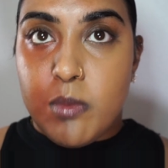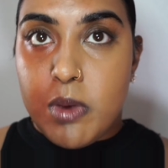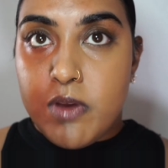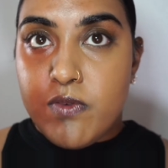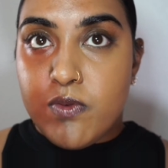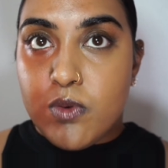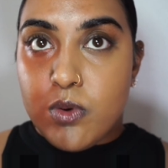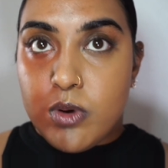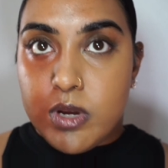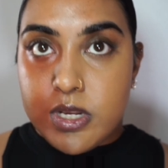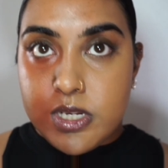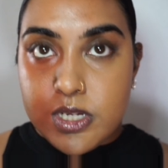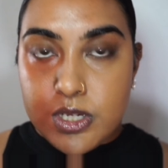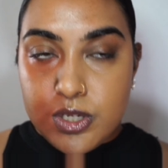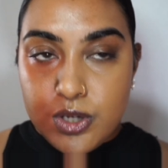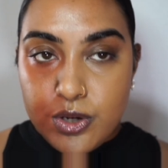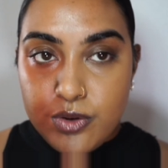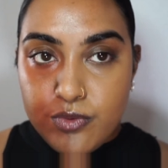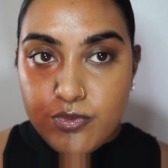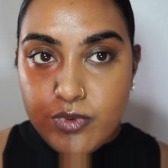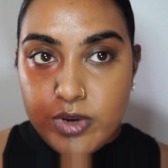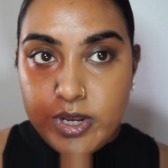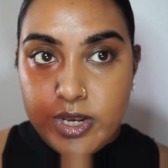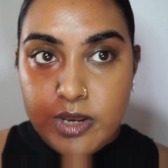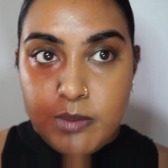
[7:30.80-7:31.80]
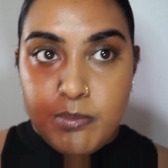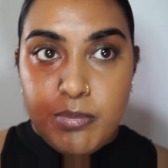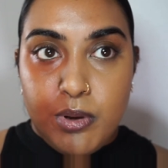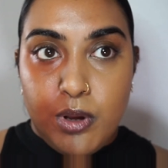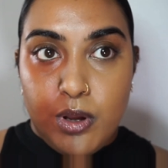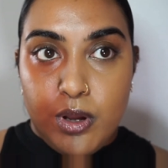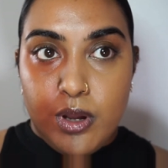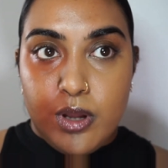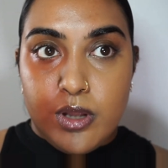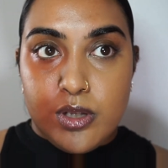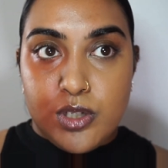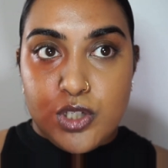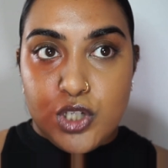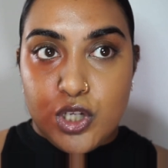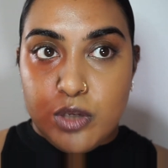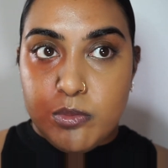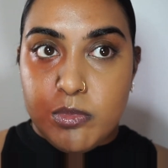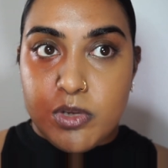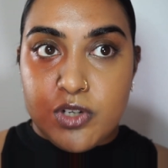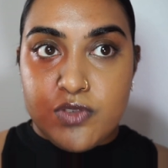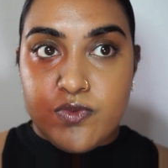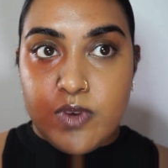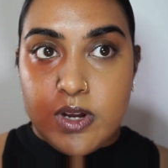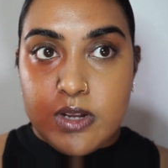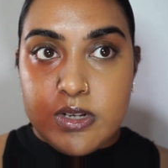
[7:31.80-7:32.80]
my forehead, I don't really put too
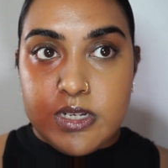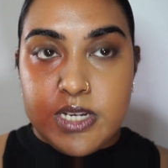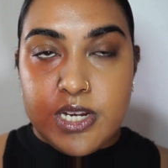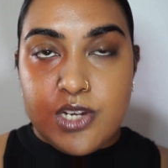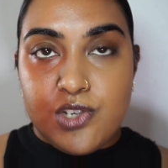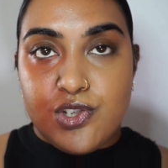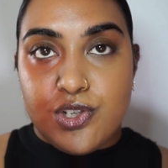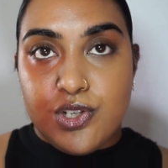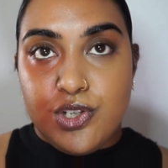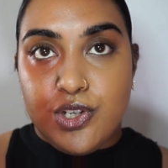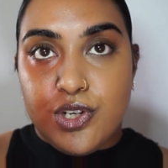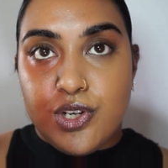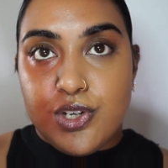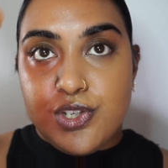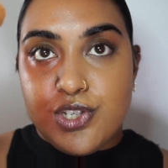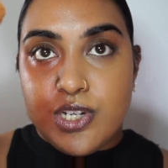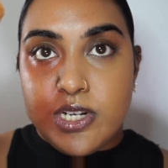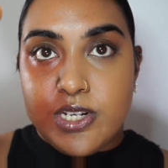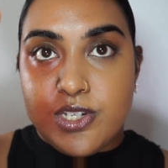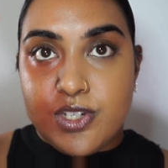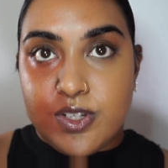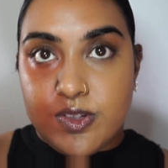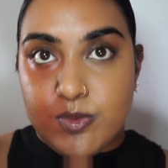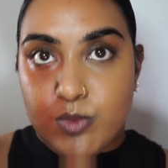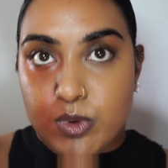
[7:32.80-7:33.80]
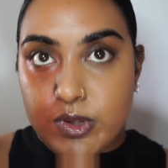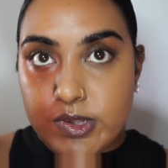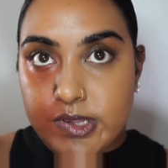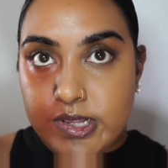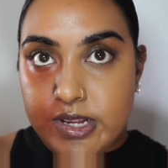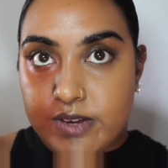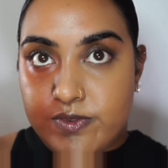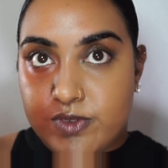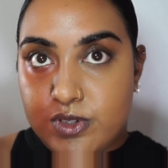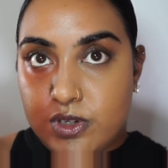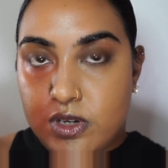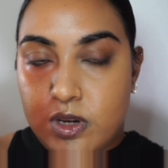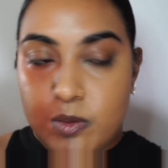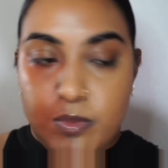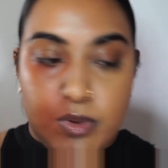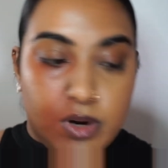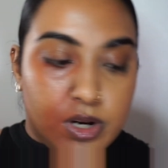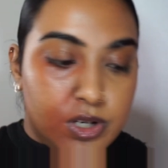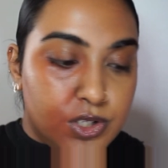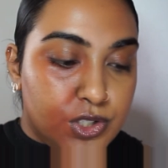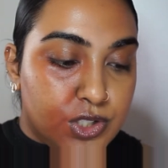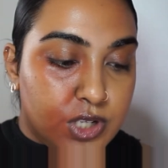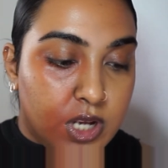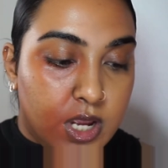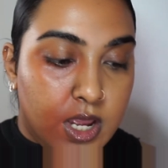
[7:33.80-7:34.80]
much foundation, usually just what's left on the
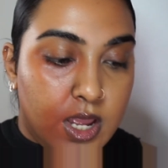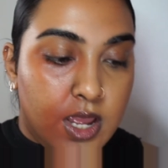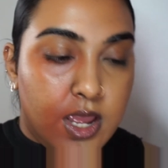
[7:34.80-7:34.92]
brush,